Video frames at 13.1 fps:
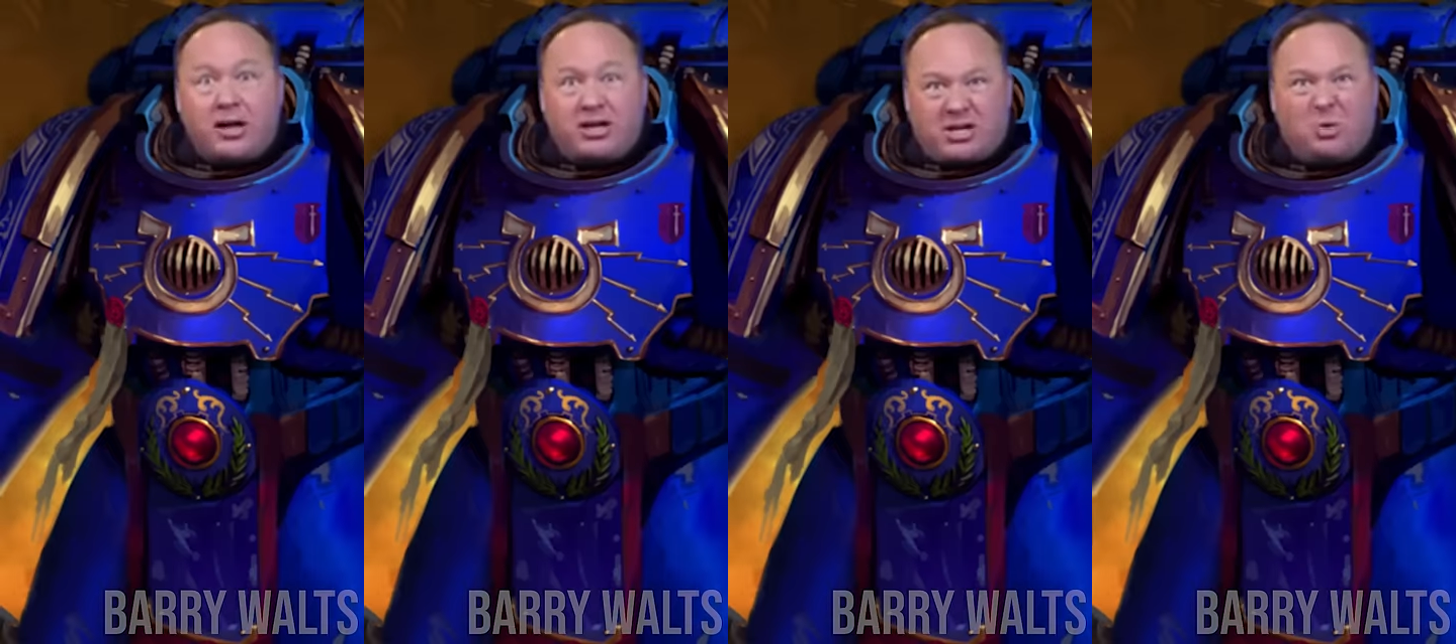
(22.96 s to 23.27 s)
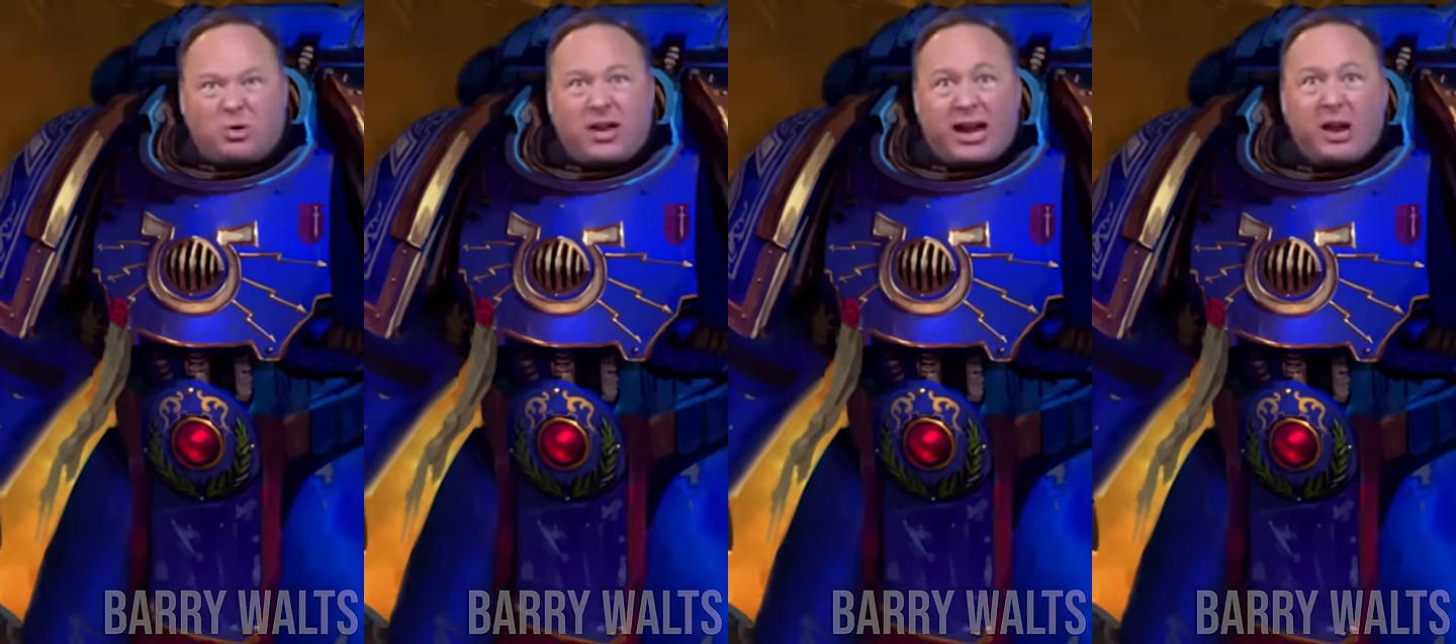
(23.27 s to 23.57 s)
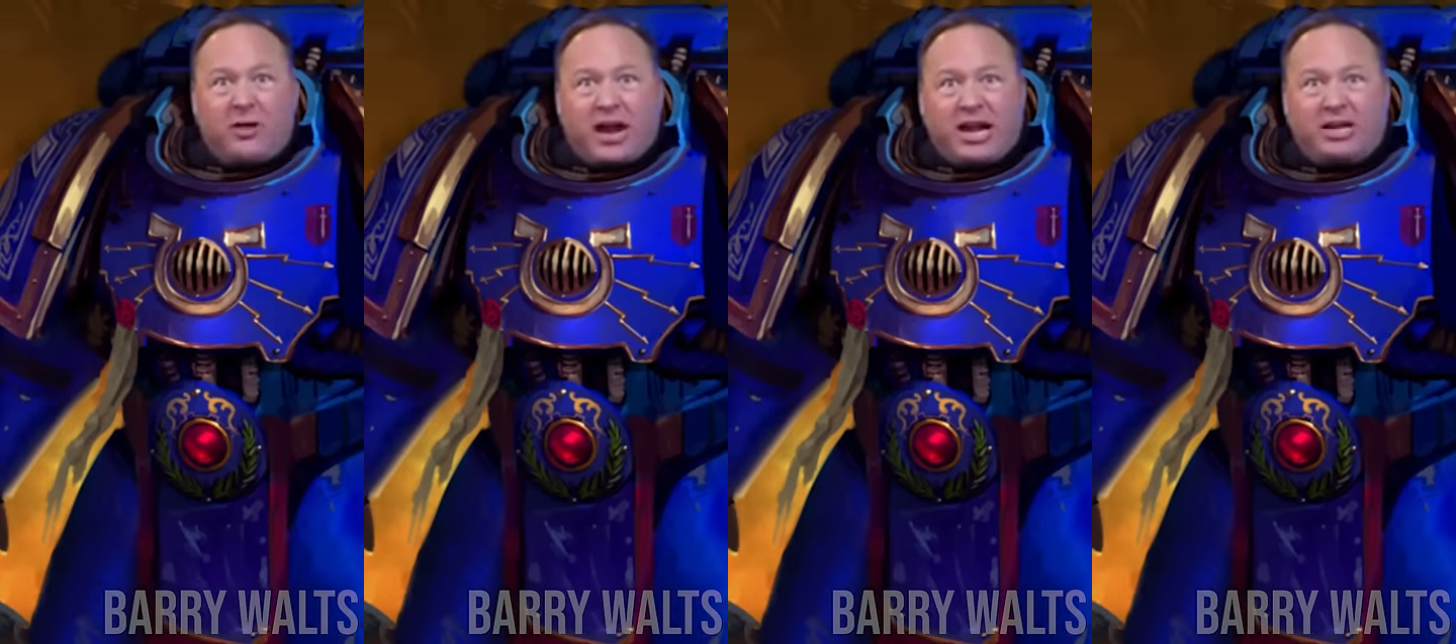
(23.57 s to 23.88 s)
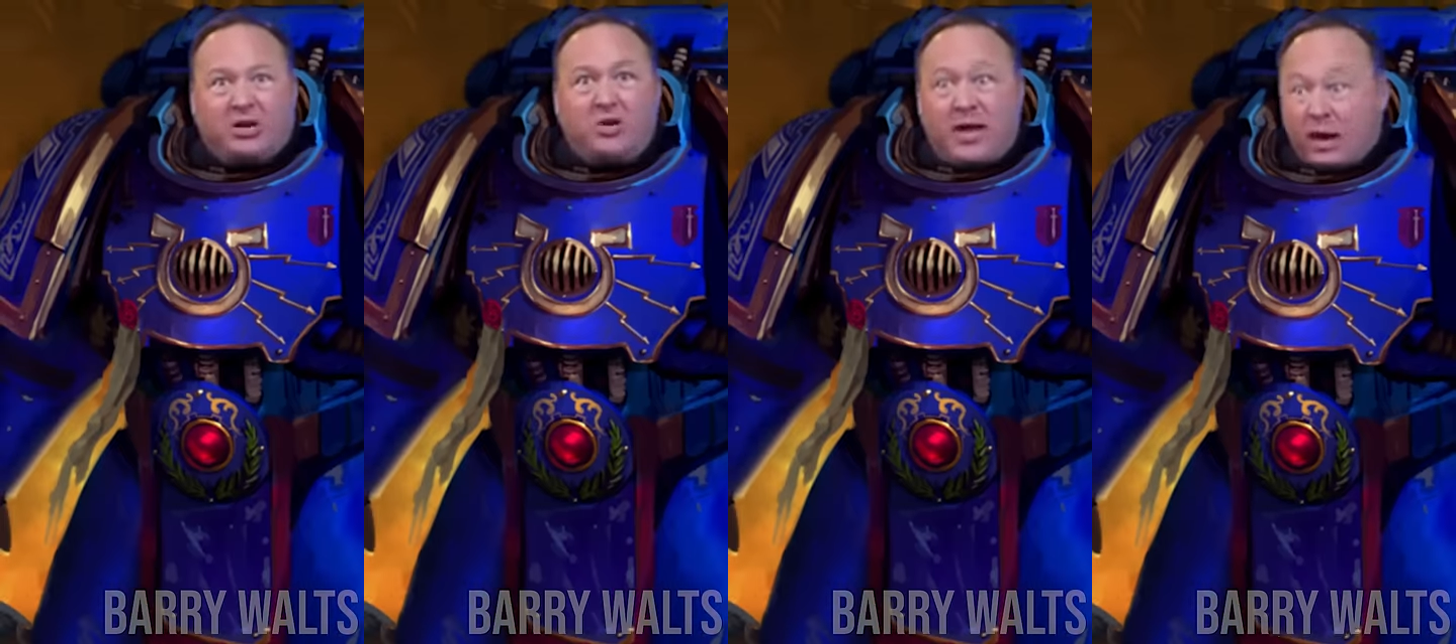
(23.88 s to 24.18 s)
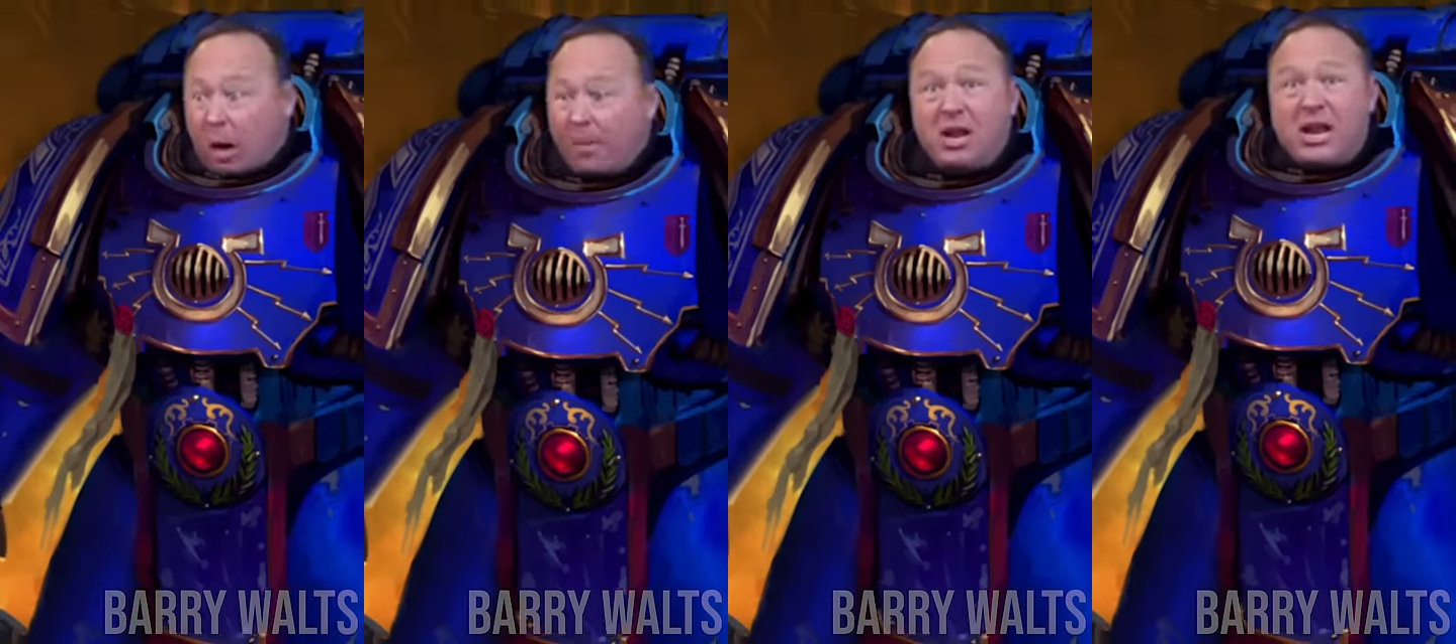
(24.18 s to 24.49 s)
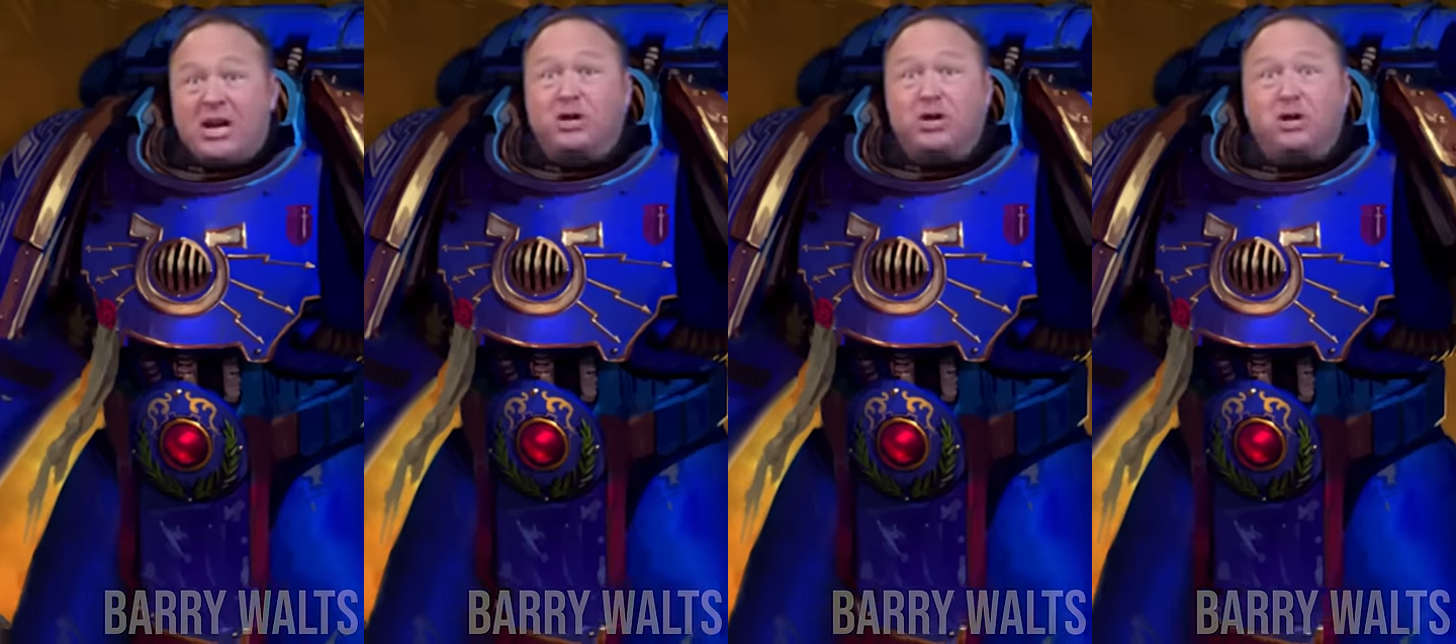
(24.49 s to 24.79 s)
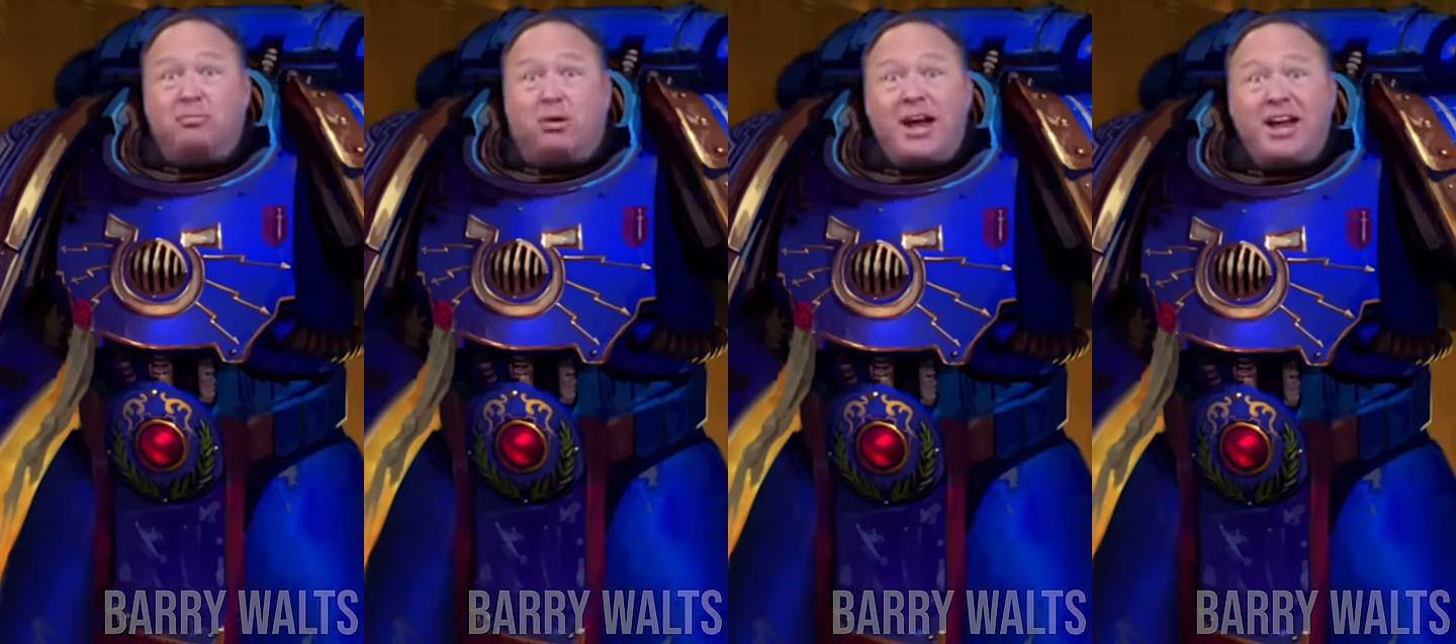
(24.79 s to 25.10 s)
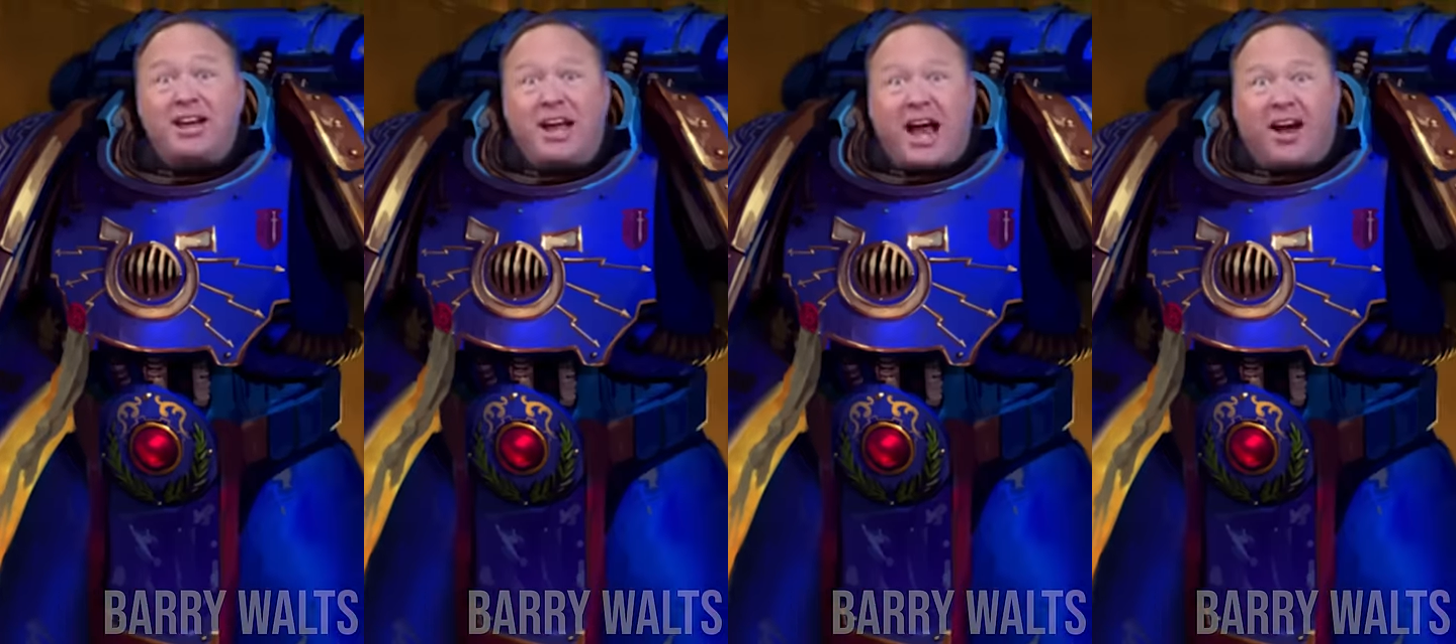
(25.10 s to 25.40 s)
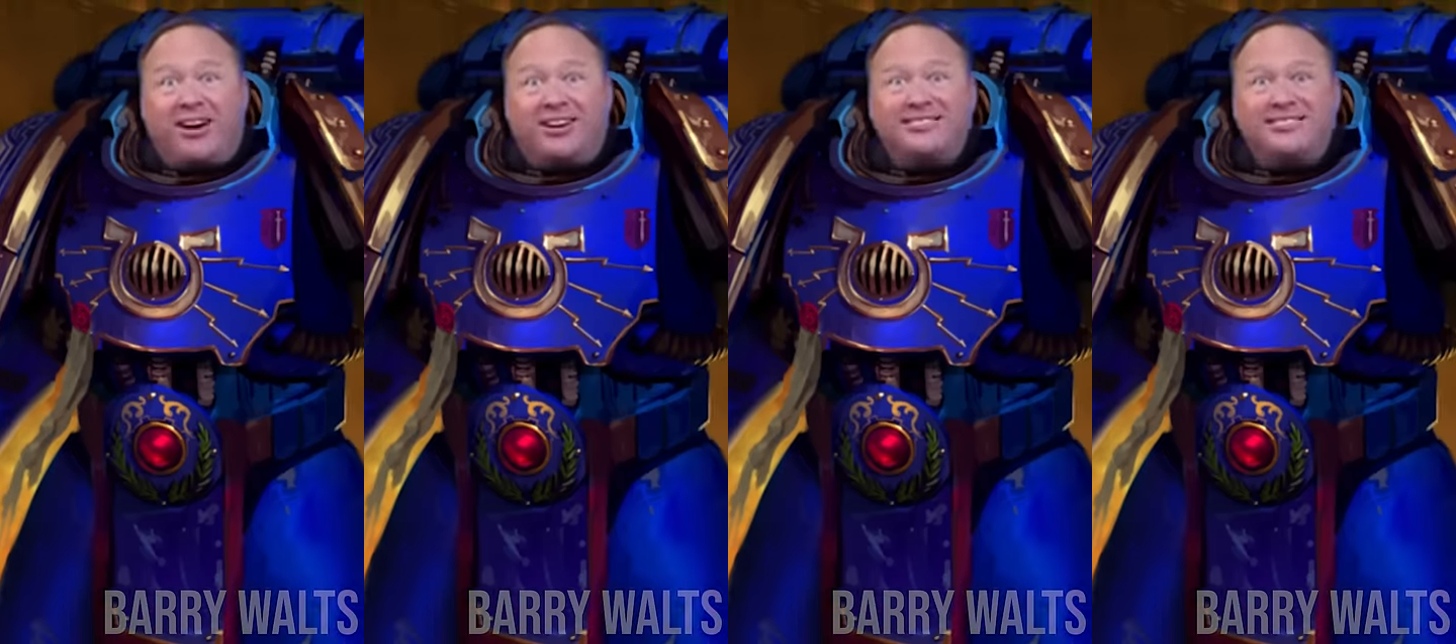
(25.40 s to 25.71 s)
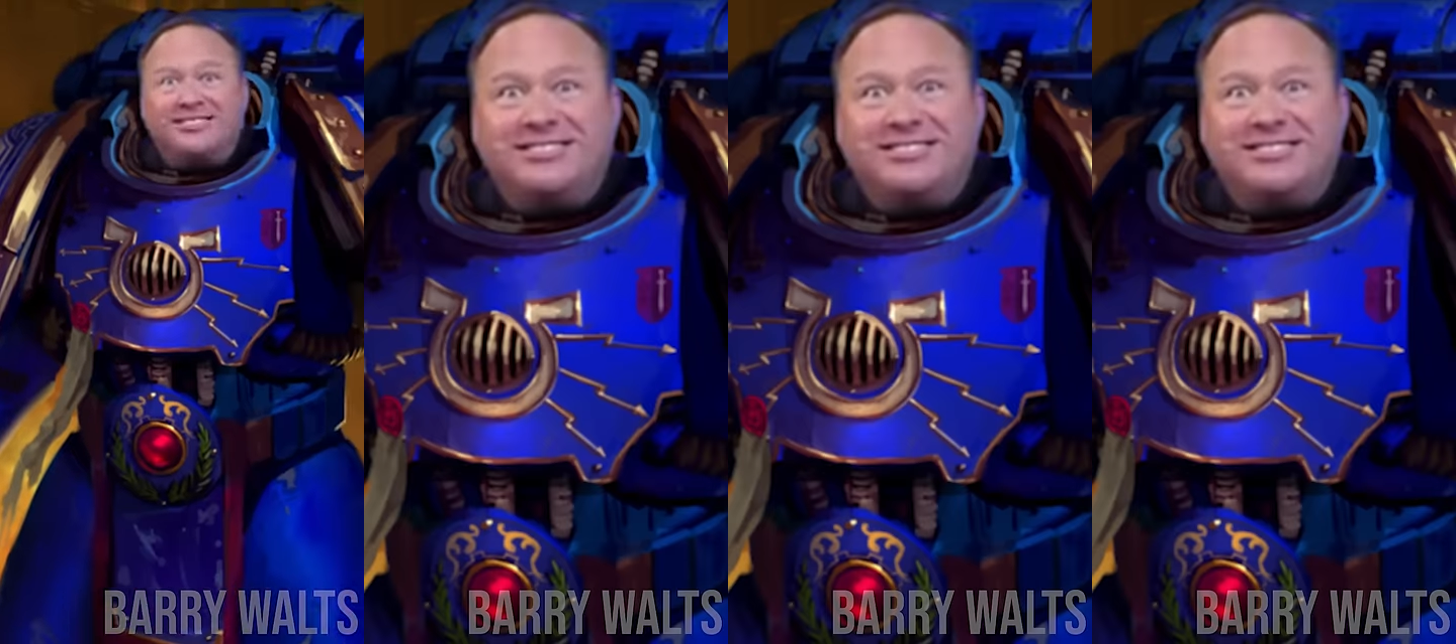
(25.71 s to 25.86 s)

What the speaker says: This is one thing I know they like to do. And they go, I'm going to eat your brain now.